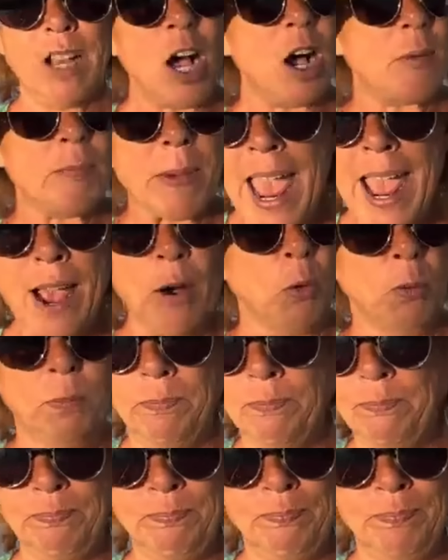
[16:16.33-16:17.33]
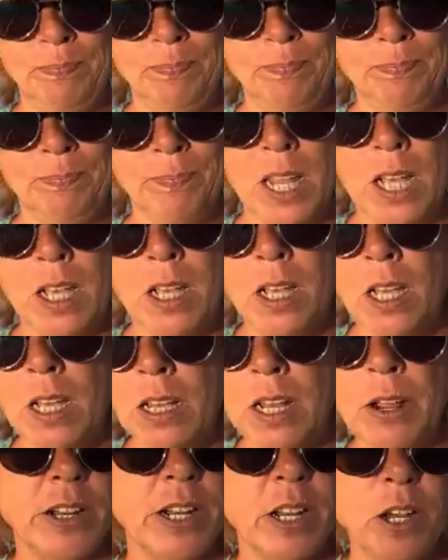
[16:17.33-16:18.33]
I'm out.
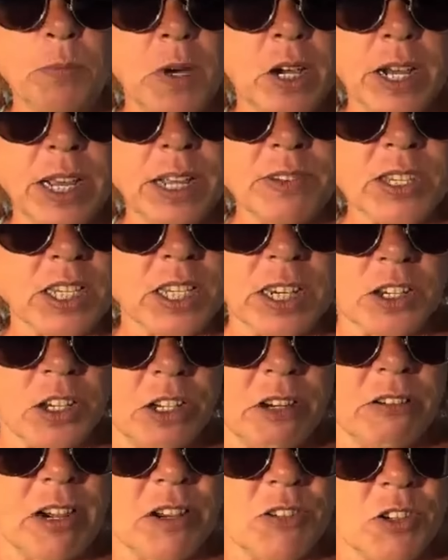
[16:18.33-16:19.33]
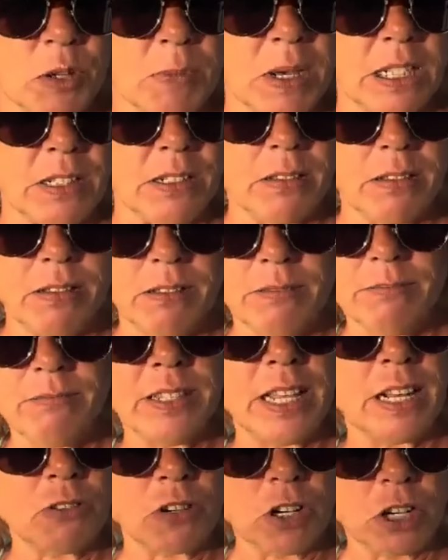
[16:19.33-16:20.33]
Now, I know my €6 a month.
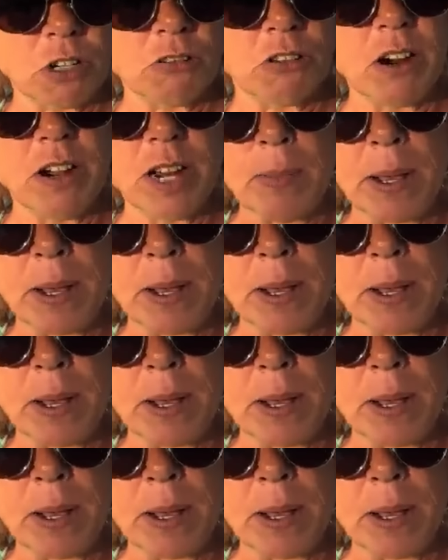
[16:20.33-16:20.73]
They're not going to cry